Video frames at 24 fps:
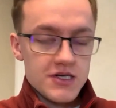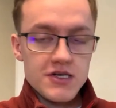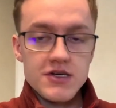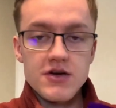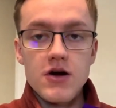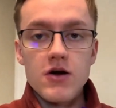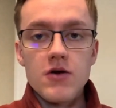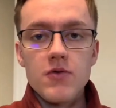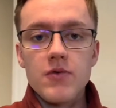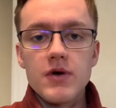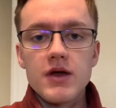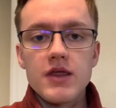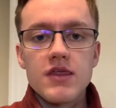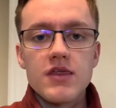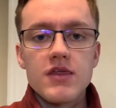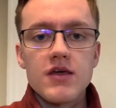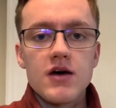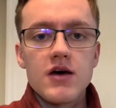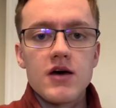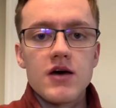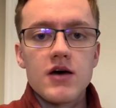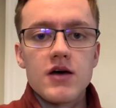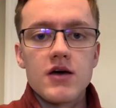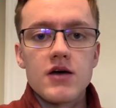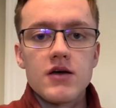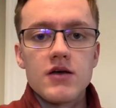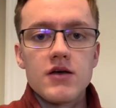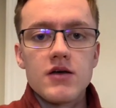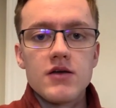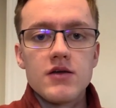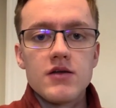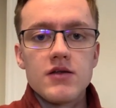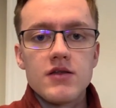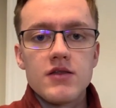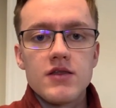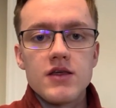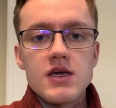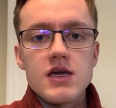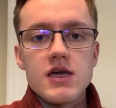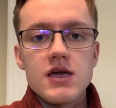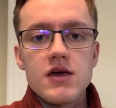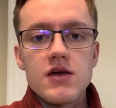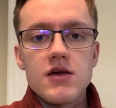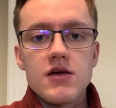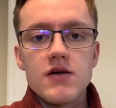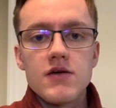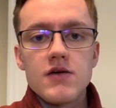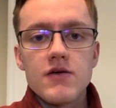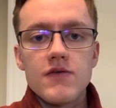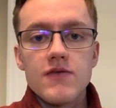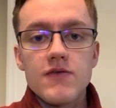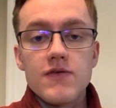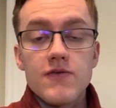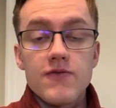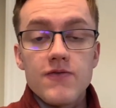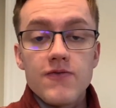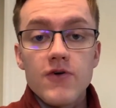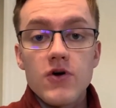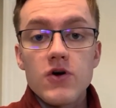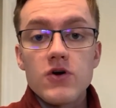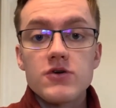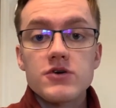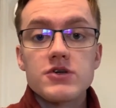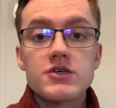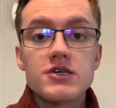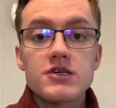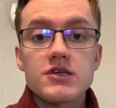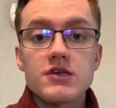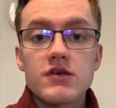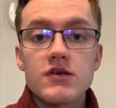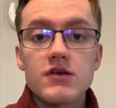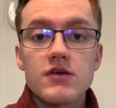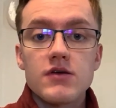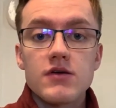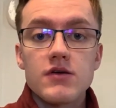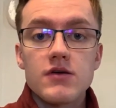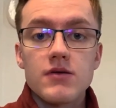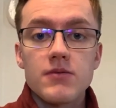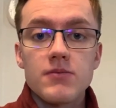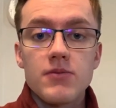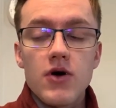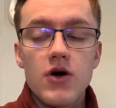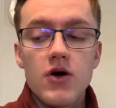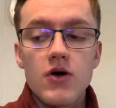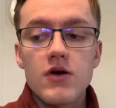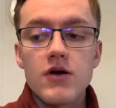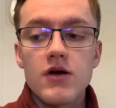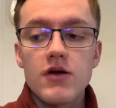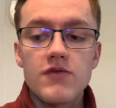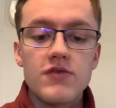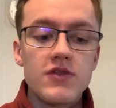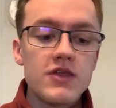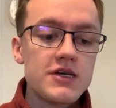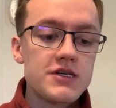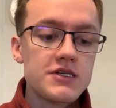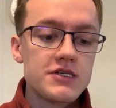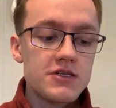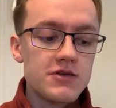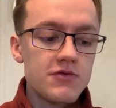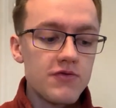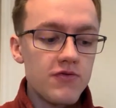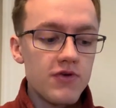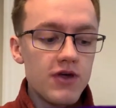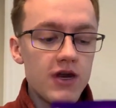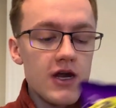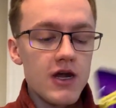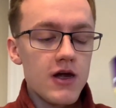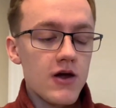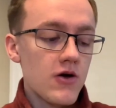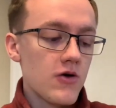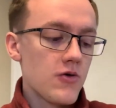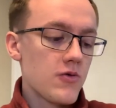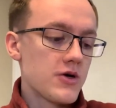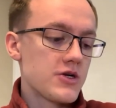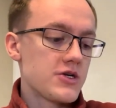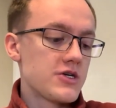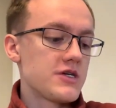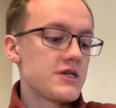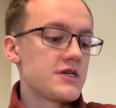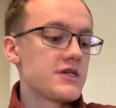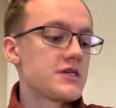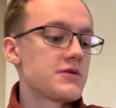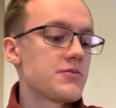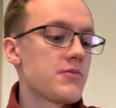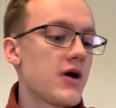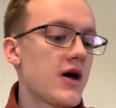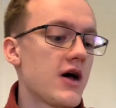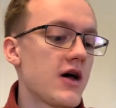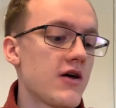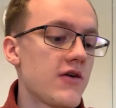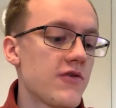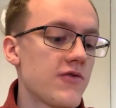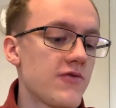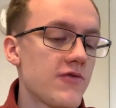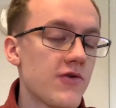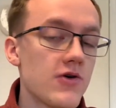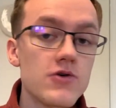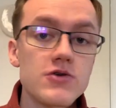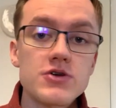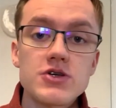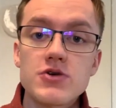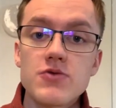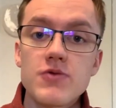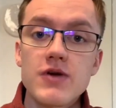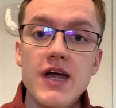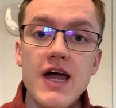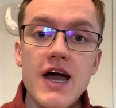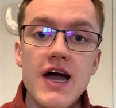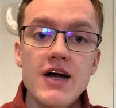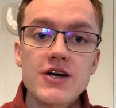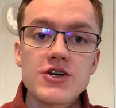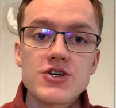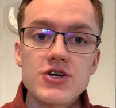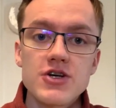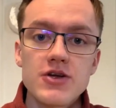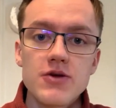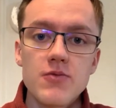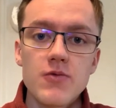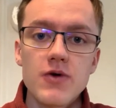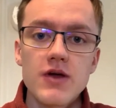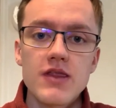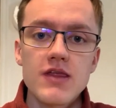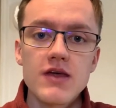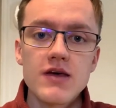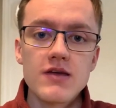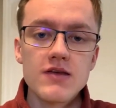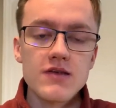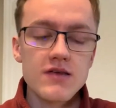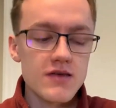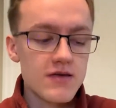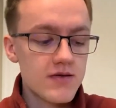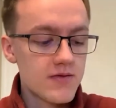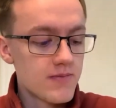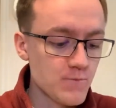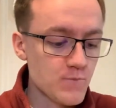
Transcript: start with the first part of this video, which is my first reaction with it.